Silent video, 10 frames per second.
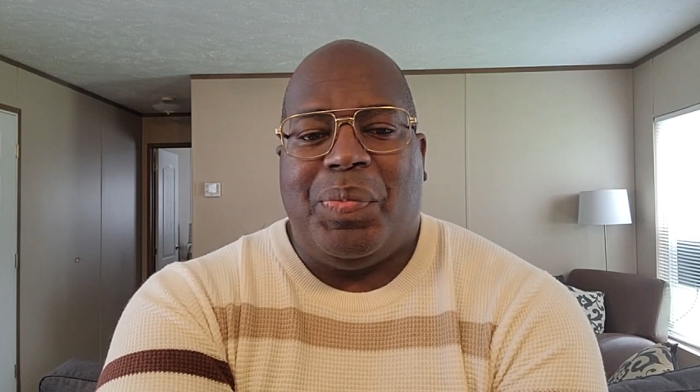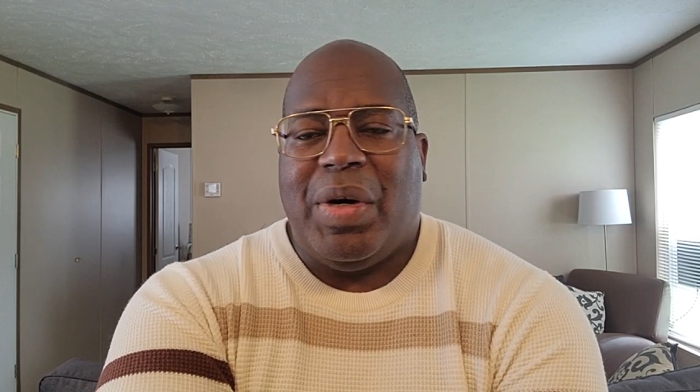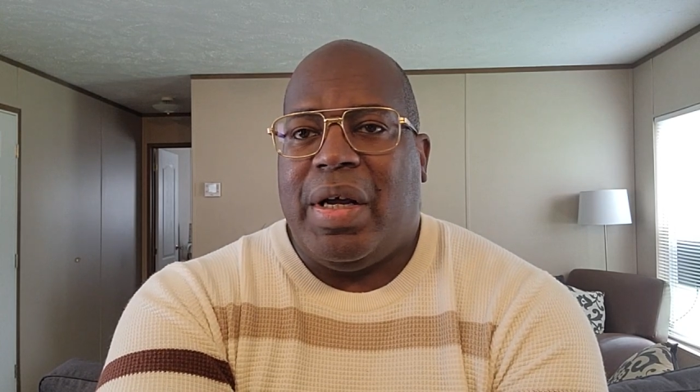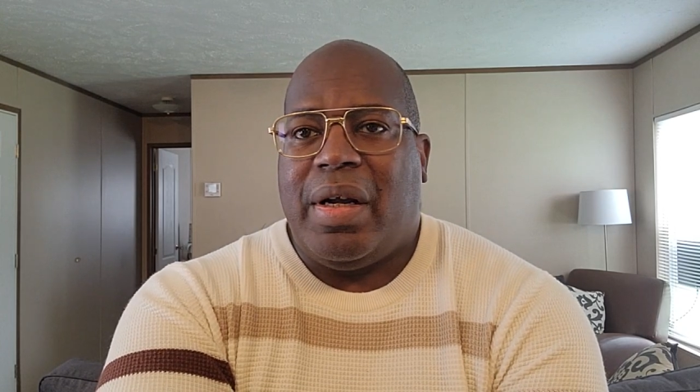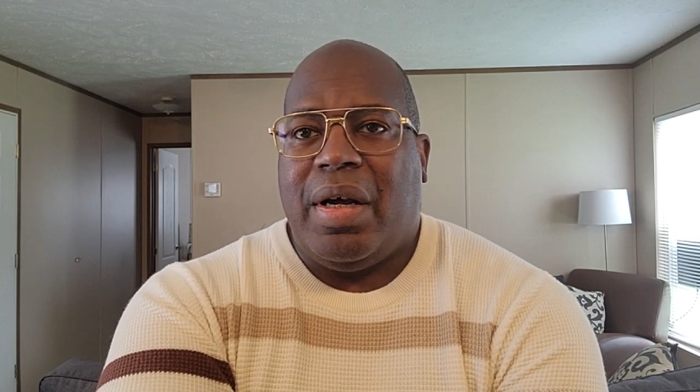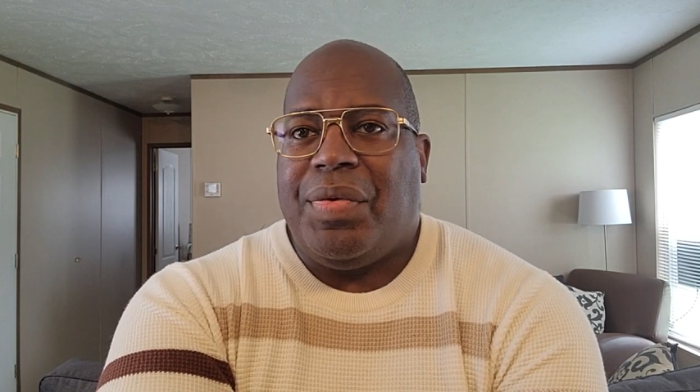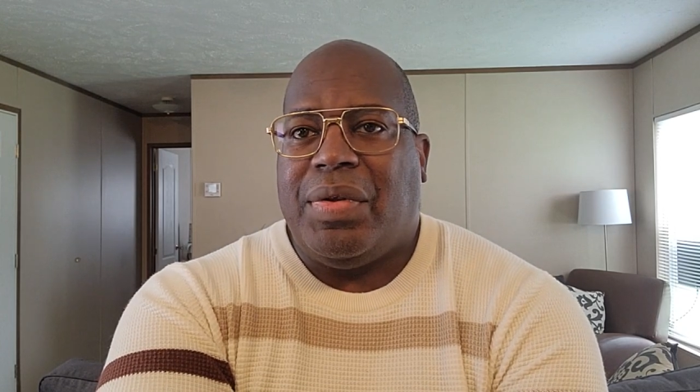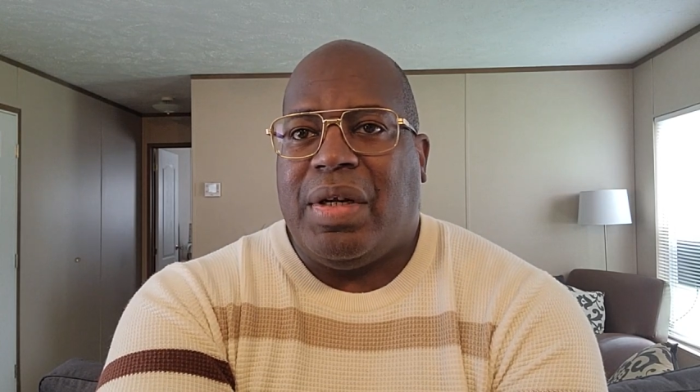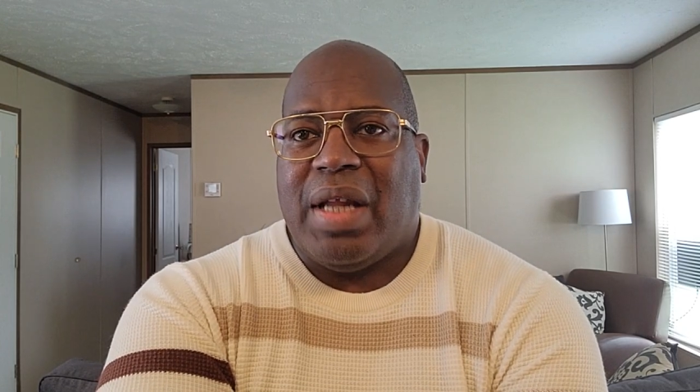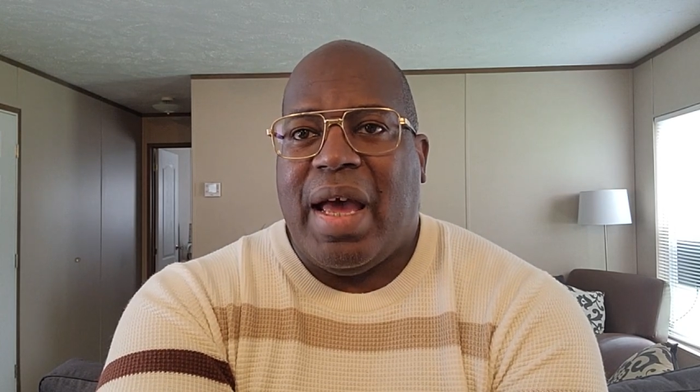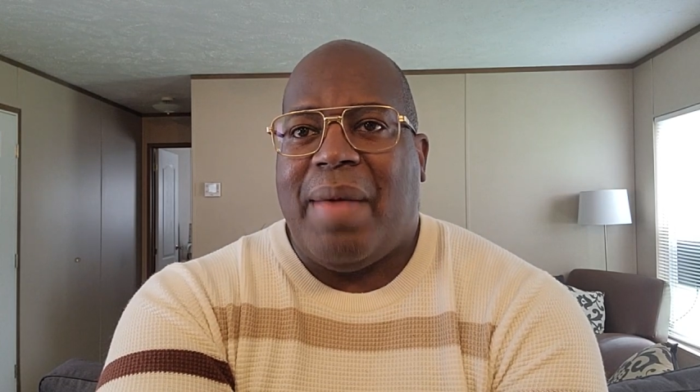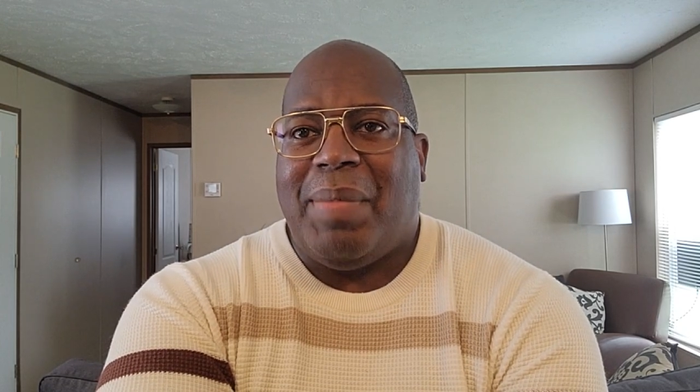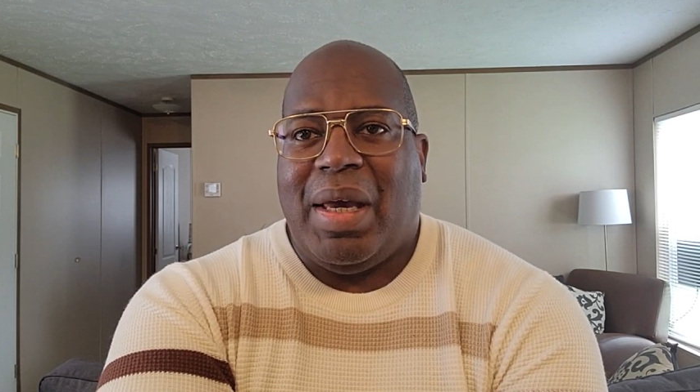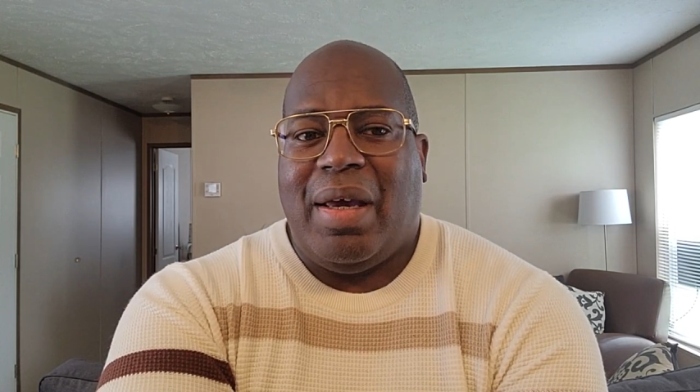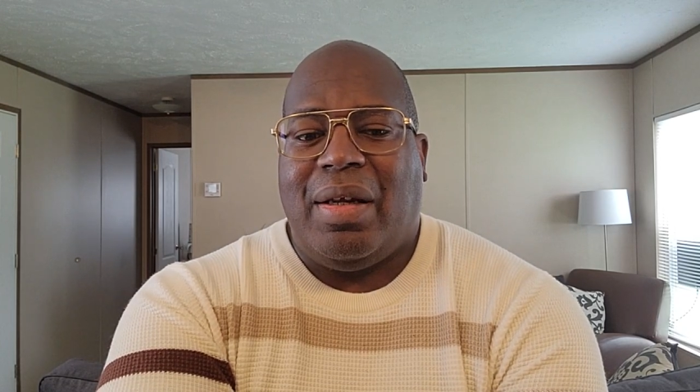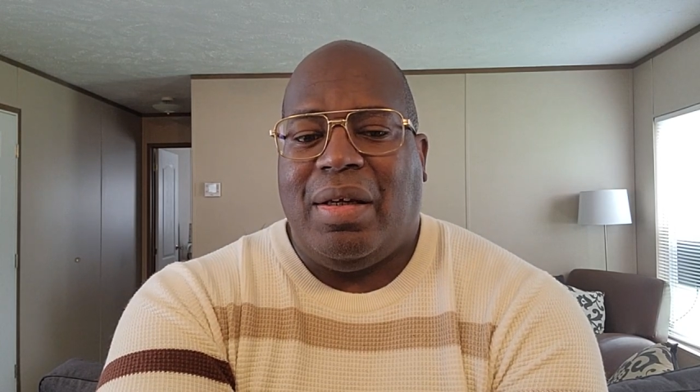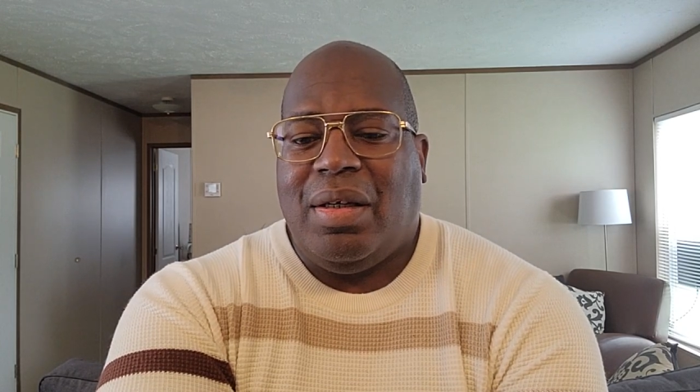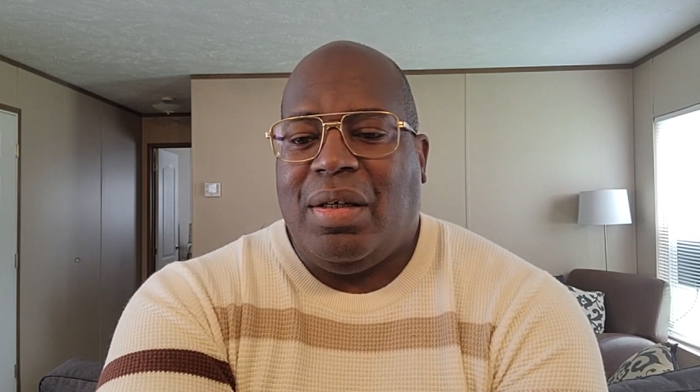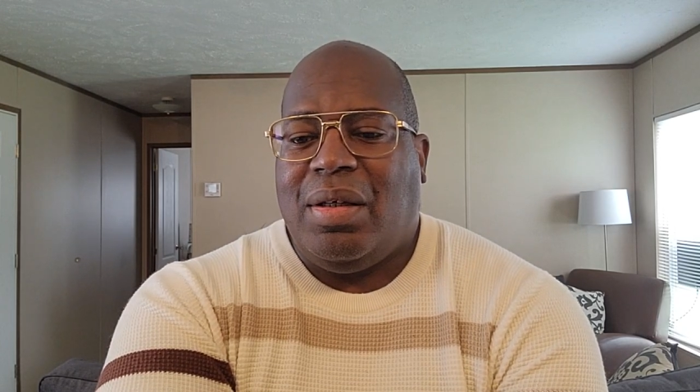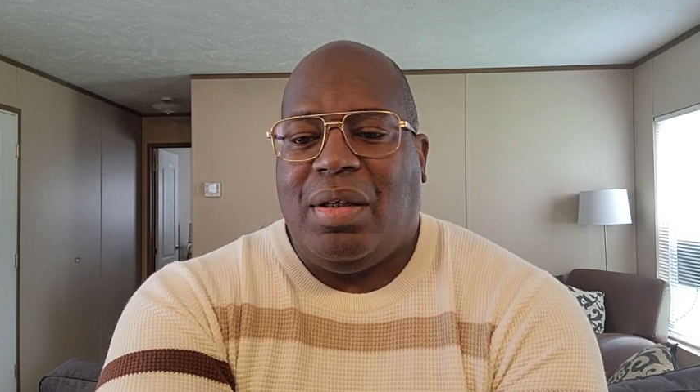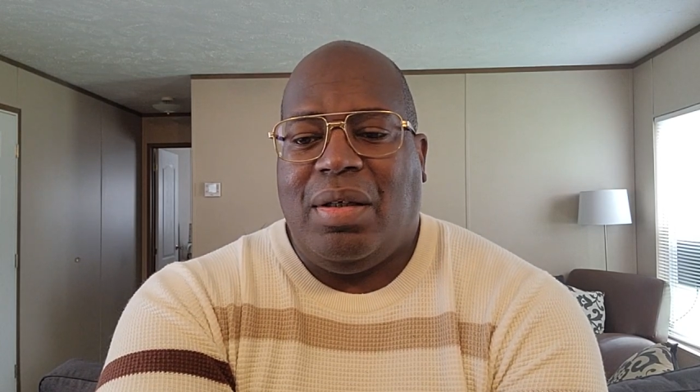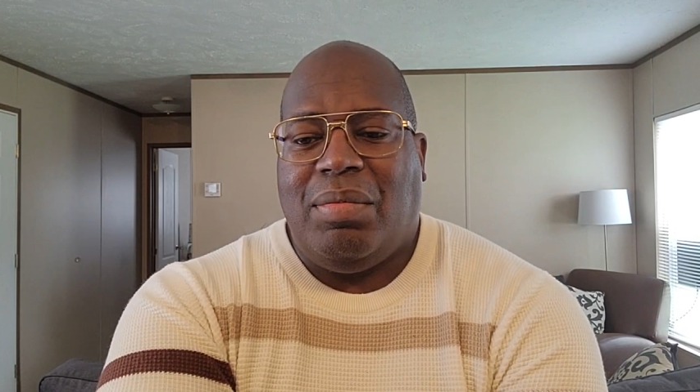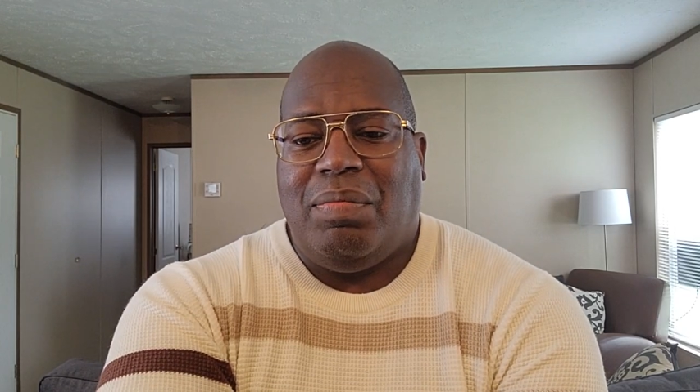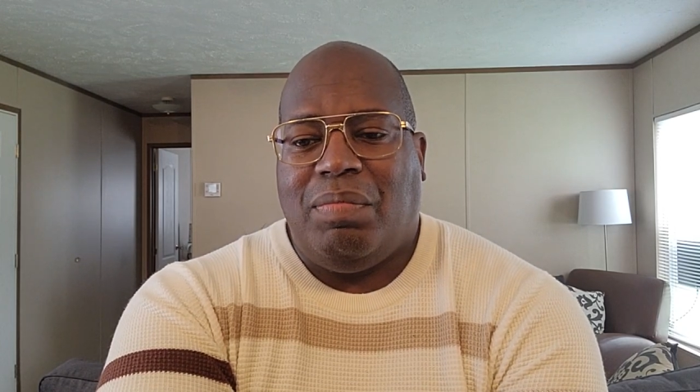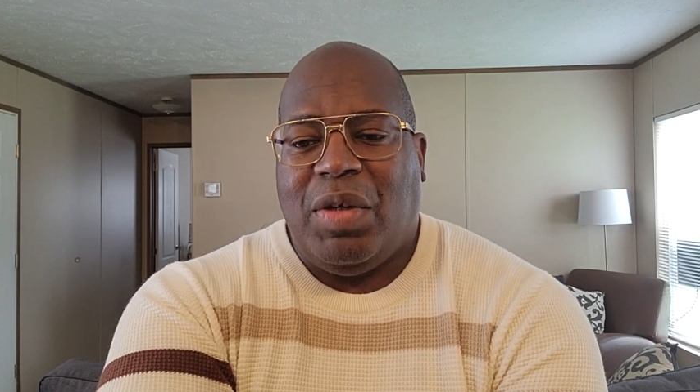But other than that, man, he he